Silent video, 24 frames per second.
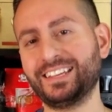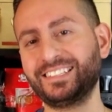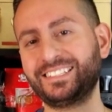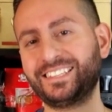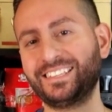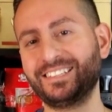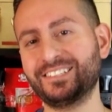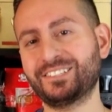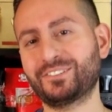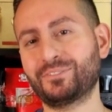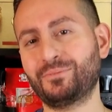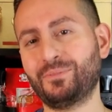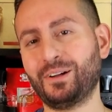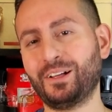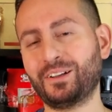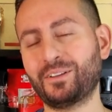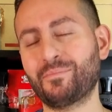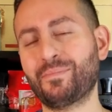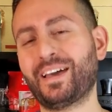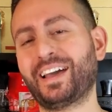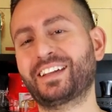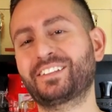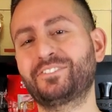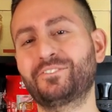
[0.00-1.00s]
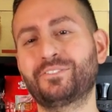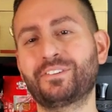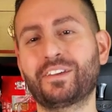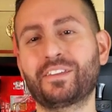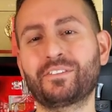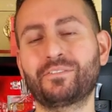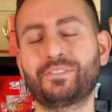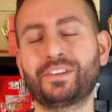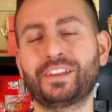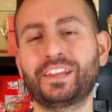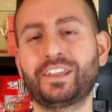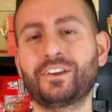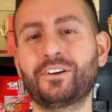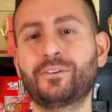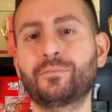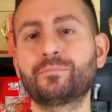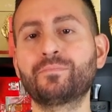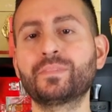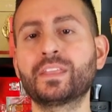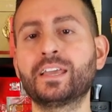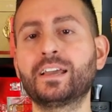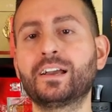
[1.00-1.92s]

Essence. Welcome back to another video.